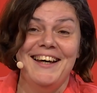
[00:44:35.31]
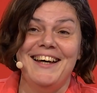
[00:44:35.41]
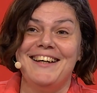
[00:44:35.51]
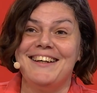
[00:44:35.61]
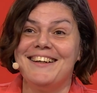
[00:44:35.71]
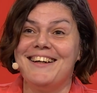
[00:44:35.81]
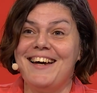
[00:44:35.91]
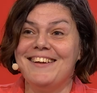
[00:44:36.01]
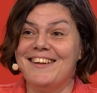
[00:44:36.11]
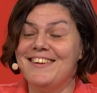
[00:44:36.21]

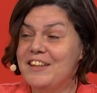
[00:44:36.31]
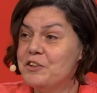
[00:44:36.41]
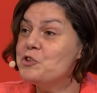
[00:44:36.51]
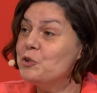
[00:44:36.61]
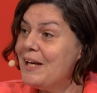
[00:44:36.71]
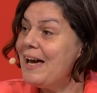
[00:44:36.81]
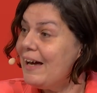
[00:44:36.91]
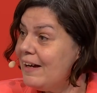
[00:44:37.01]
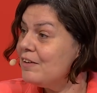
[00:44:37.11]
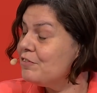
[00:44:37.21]
And I think it should
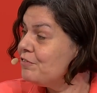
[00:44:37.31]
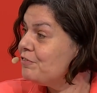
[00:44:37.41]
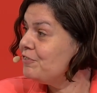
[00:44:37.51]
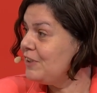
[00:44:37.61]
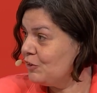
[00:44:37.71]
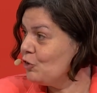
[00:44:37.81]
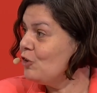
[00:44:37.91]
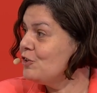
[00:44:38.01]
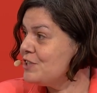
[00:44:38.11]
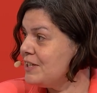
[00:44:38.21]
have
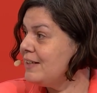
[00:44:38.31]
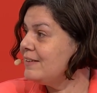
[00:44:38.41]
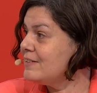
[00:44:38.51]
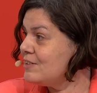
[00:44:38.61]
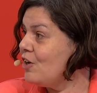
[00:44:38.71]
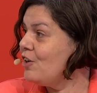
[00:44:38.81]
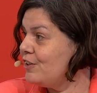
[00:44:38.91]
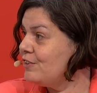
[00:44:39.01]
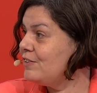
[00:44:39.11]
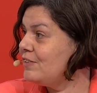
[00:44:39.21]
technology at its
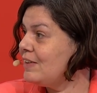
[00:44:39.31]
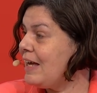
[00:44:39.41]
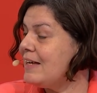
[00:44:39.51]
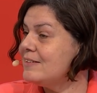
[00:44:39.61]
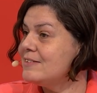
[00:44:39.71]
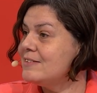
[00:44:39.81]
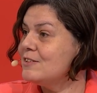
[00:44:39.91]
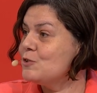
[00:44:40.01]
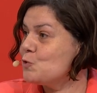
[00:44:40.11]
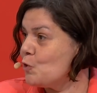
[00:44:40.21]
heart as
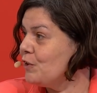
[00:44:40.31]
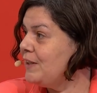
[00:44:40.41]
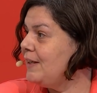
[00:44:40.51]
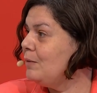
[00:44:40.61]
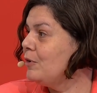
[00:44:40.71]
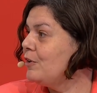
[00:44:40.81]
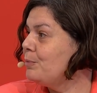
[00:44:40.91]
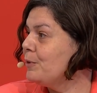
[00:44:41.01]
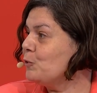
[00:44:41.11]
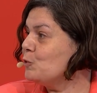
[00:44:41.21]
a strong enabler,
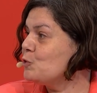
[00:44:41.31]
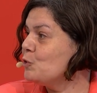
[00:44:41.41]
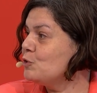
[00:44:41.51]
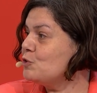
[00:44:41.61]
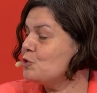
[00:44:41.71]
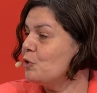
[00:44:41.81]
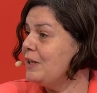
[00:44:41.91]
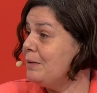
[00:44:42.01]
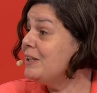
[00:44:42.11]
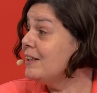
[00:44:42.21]
but also a strong
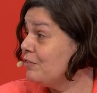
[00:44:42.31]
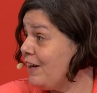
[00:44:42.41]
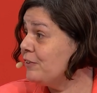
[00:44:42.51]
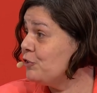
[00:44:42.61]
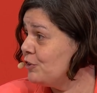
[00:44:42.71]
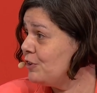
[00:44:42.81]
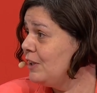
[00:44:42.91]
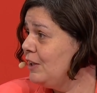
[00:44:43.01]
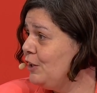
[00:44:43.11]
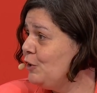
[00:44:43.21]
limiting factor
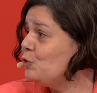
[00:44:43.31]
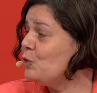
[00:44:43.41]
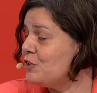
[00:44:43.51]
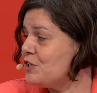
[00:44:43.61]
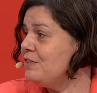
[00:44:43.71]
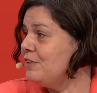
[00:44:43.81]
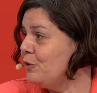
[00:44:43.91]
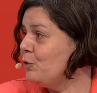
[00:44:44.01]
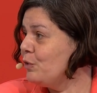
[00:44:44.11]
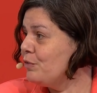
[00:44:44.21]
to
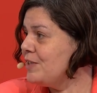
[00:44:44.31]
achieving all of